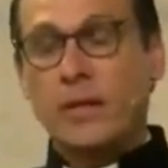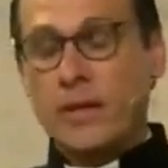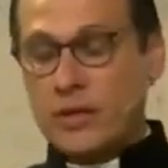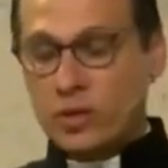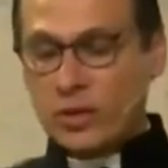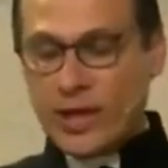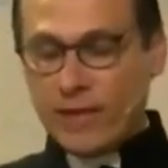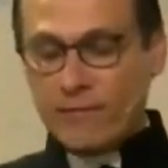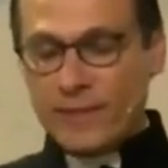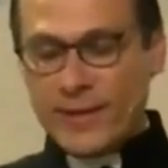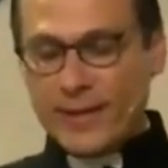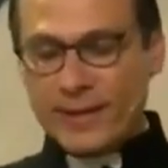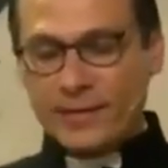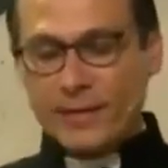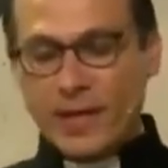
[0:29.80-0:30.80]
This should have
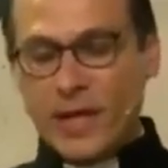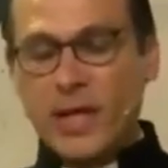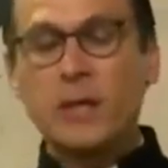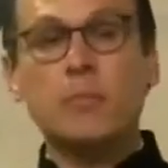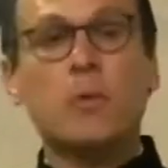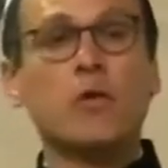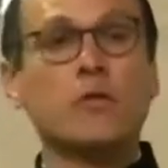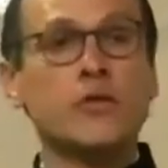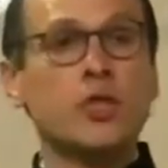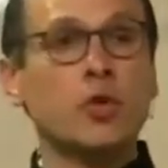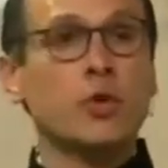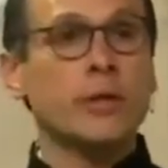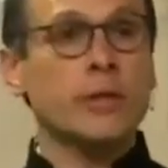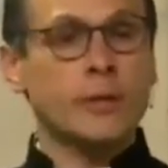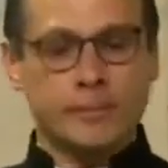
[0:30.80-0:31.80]
been a time of
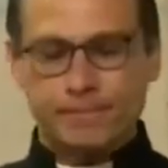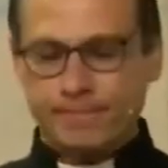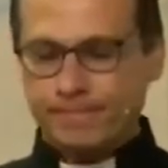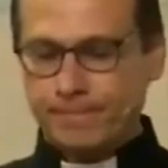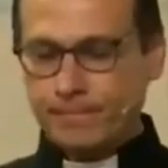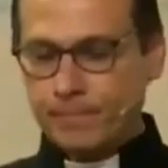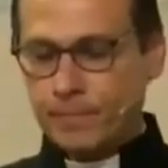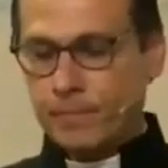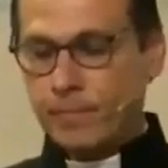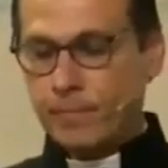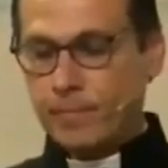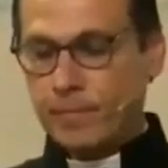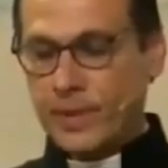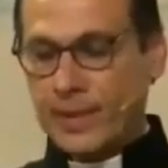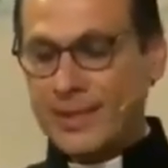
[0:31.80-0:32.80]
joy.
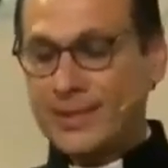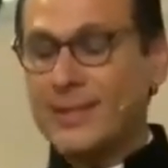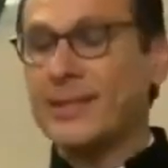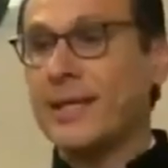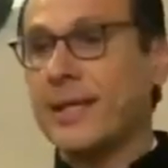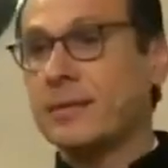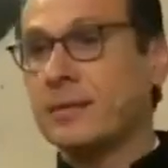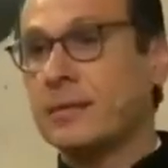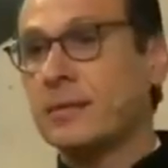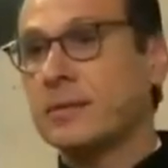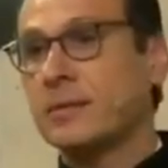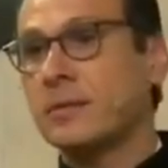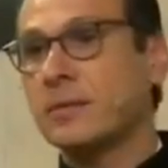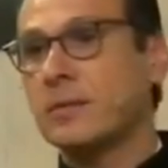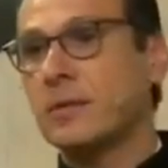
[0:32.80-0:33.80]
Instead,
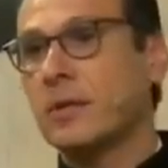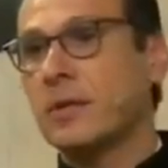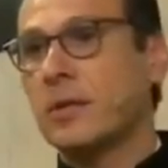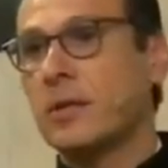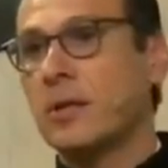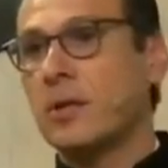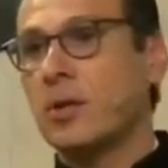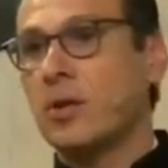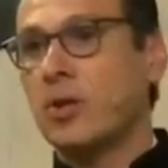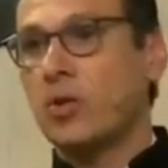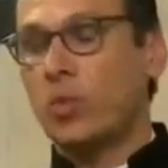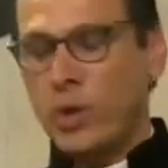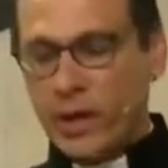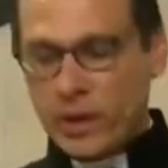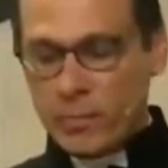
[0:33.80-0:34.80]

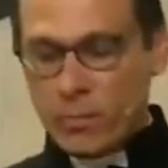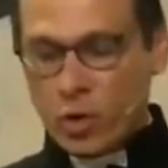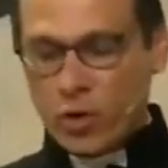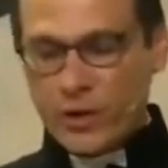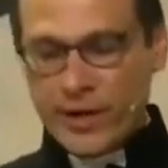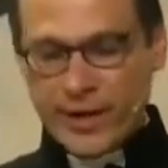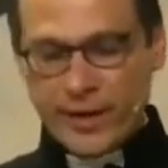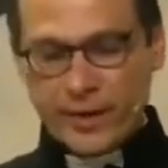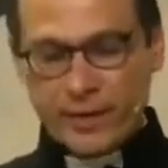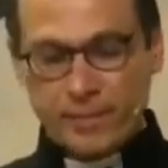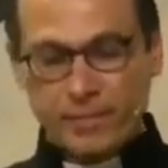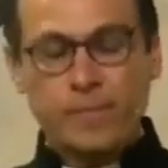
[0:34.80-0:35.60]
we are mourning.